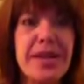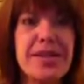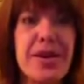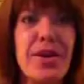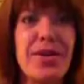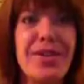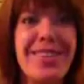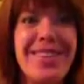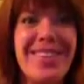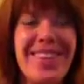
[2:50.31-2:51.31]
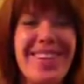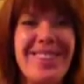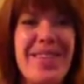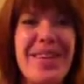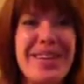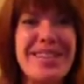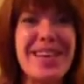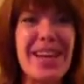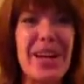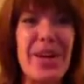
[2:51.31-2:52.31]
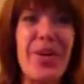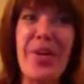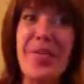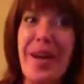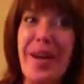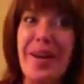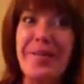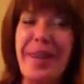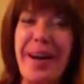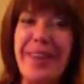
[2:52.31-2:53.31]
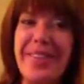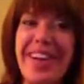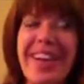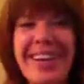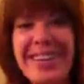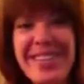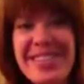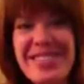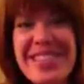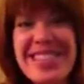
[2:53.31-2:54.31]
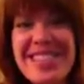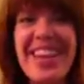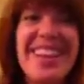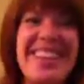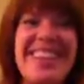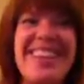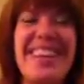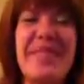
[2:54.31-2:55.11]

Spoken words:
So maybe I could just like lower my body weight and increase my strength and